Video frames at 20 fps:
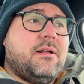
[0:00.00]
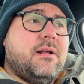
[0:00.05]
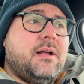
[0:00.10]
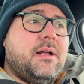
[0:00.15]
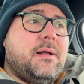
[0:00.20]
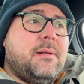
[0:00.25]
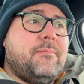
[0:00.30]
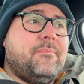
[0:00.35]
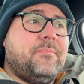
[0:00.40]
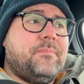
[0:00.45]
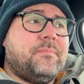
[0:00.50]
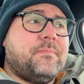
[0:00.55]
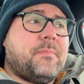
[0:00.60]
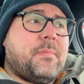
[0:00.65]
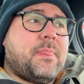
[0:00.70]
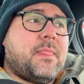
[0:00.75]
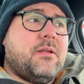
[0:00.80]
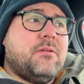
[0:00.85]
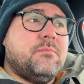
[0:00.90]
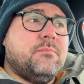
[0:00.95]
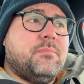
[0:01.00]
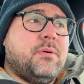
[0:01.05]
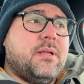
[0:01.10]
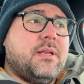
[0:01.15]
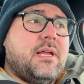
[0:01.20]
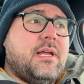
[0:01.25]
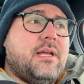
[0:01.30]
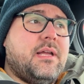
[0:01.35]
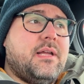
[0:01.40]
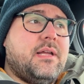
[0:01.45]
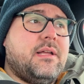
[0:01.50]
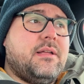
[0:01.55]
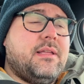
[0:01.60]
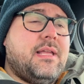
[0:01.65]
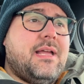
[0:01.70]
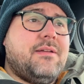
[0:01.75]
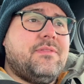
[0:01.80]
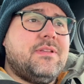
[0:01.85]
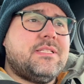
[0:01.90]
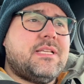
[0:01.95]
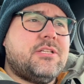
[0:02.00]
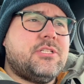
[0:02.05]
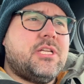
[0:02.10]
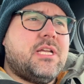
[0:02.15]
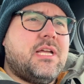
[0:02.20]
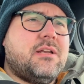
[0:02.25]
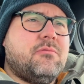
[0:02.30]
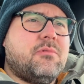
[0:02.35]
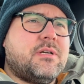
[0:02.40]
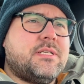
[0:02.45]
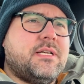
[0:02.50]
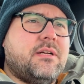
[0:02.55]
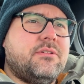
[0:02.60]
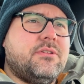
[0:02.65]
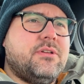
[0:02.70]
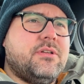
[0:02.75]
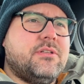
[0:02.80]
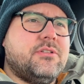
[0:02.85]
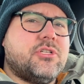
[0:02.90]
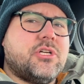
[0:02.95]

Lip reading: But yeah, this actually kind of worked out good,